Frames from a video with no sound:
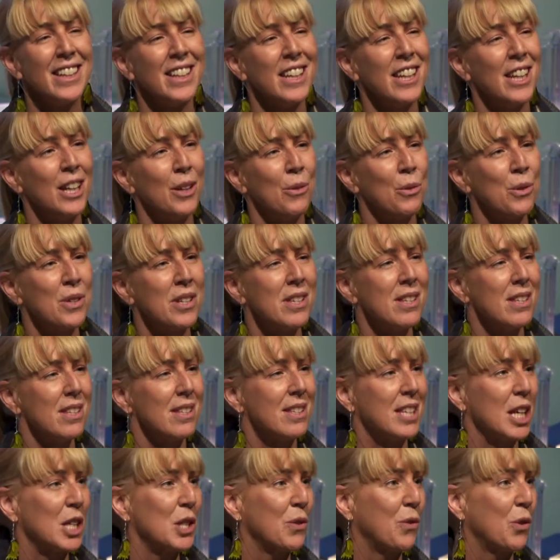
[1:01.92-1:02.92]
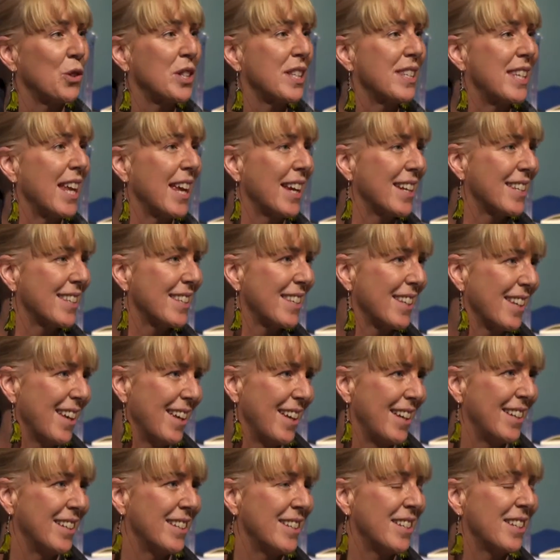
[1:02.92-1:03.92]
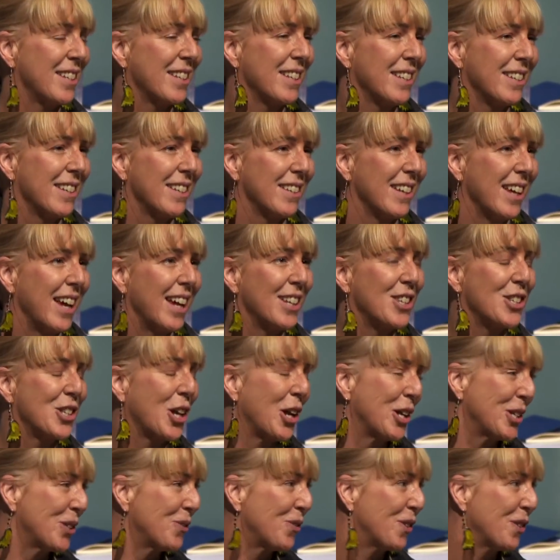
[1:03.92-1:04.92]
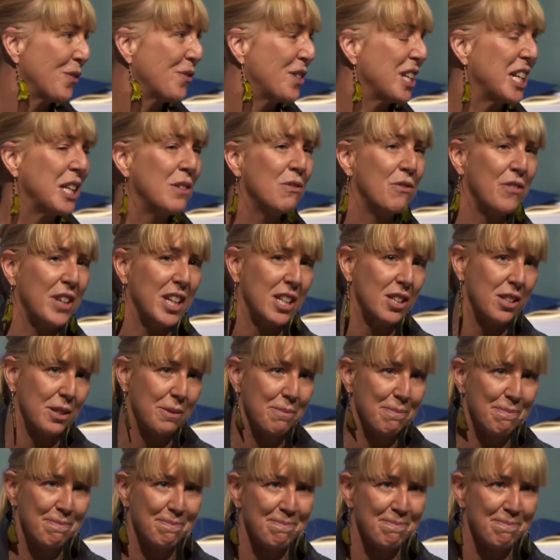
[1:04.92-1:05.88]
He was 6'6" and had size 15 feet